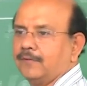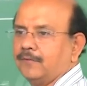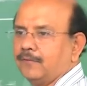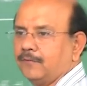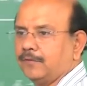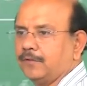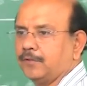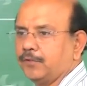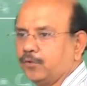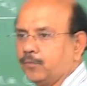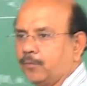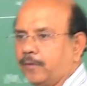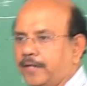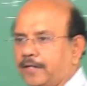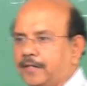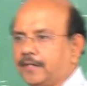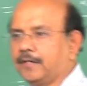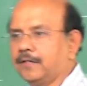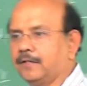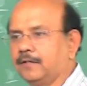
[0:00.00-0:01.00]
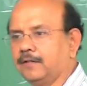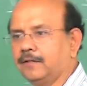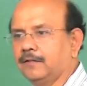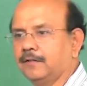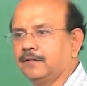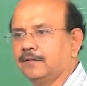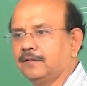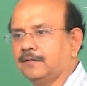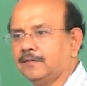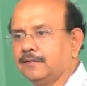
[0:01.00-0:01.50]
When the numerator
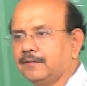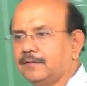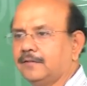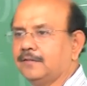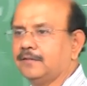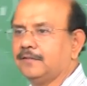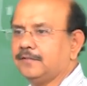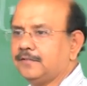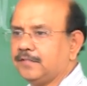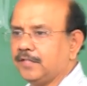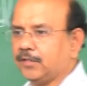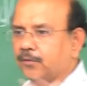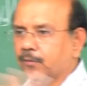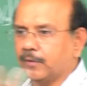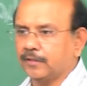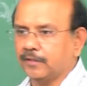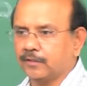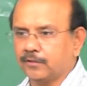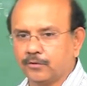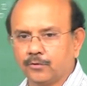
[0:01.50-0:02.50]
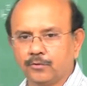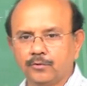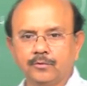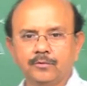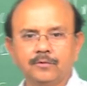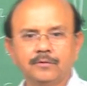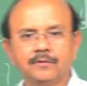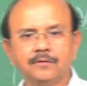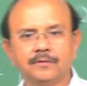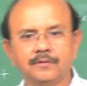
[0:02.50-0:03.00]
is equated to